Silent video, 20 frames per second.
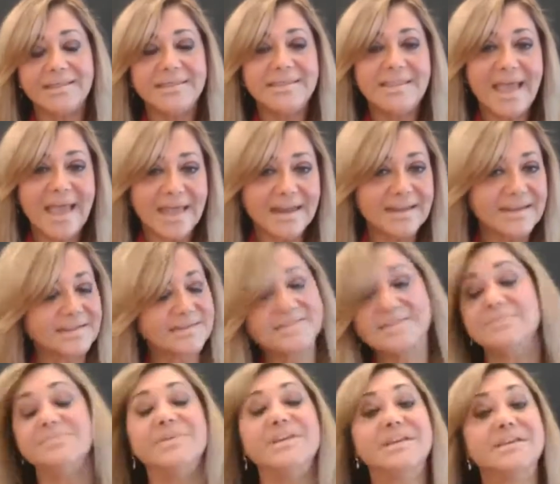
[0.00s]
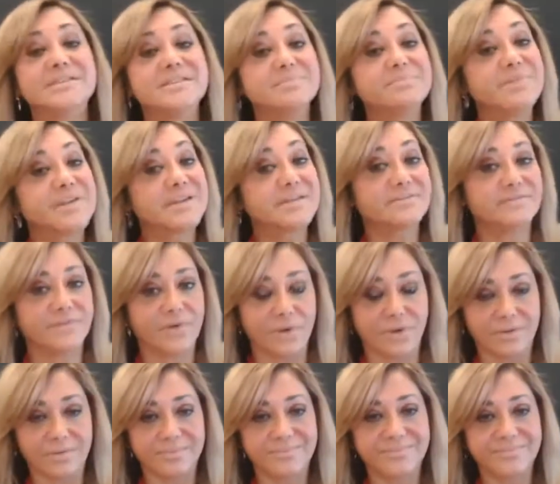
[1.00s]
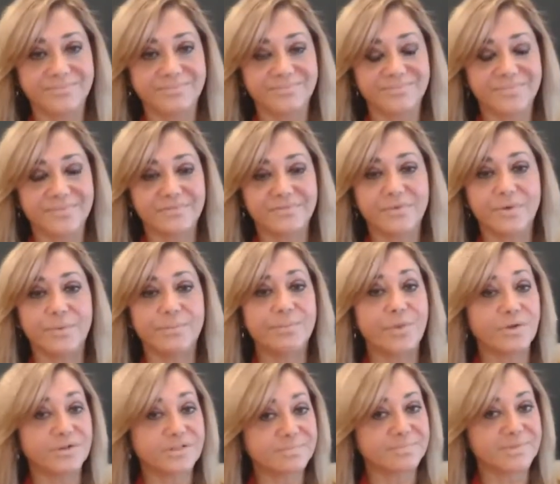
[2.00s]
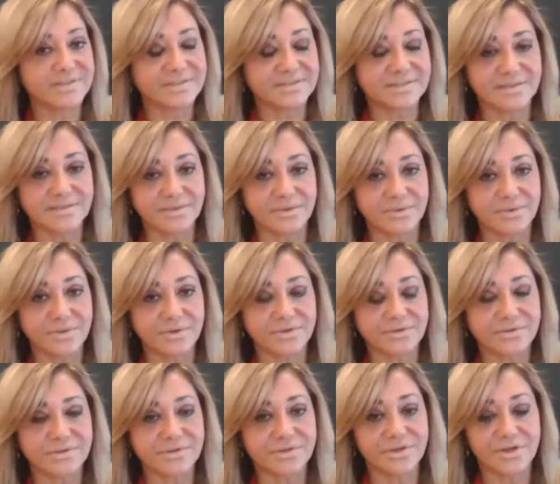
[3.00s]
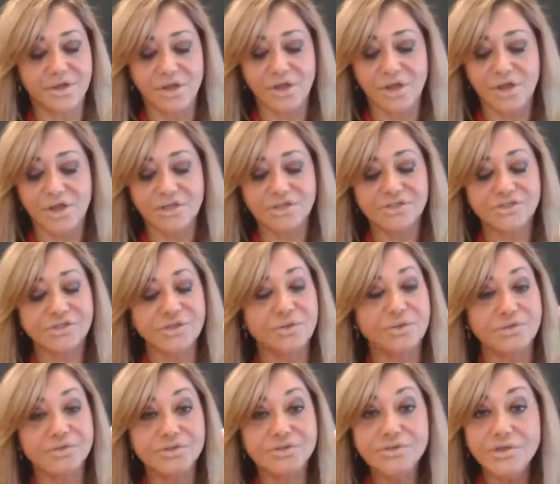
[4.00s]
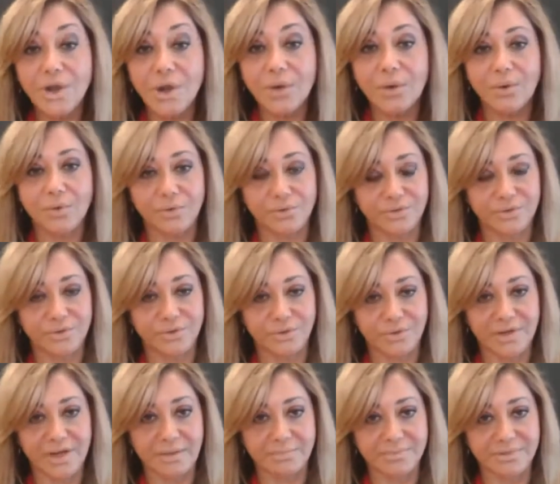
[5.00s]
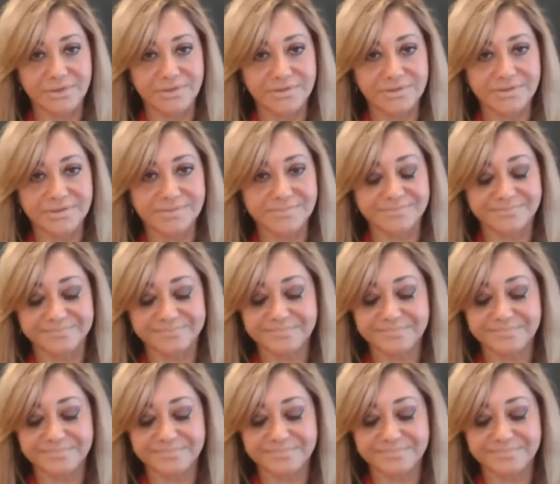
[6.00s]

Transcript: That is the biggest pitfall for most business owners. So know your numbers.